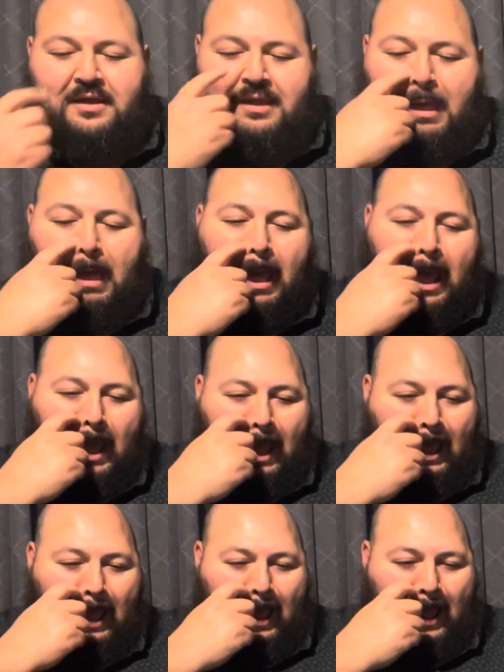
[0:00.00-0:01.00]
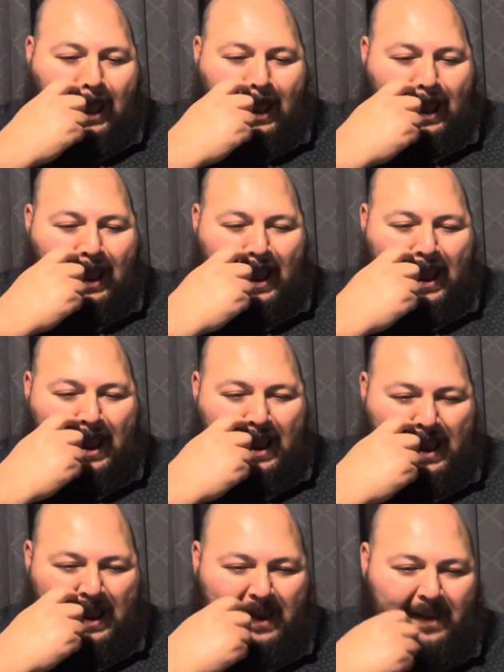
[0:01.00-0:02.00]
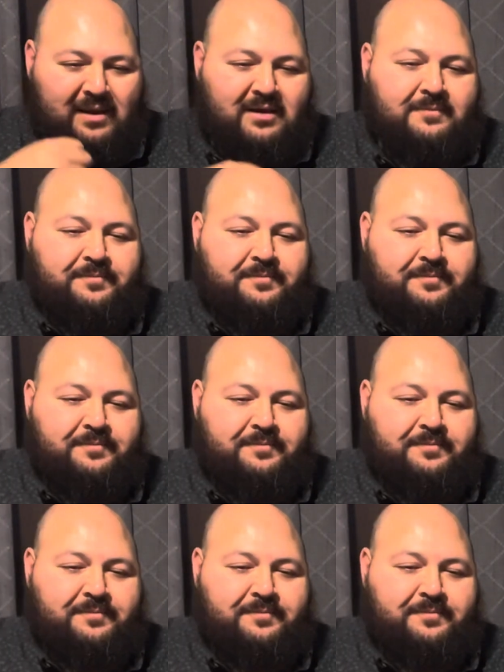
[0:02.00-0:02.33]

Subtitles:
This person isn't speaking.